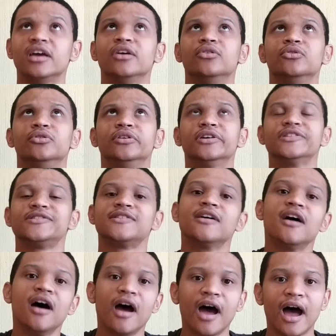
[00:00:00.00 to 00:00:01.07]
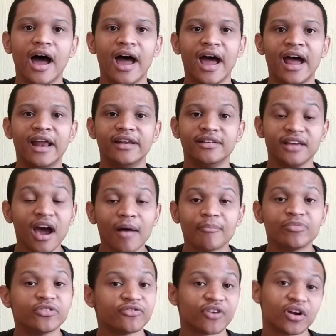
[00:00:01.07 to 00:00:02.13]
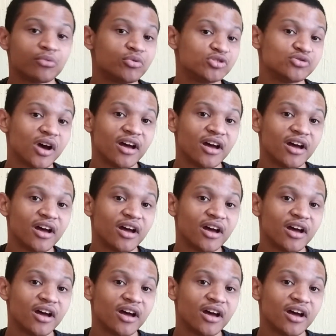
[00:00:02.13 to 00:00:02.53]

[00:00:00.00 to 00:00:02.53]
thank goodness. And yeah, front-wheel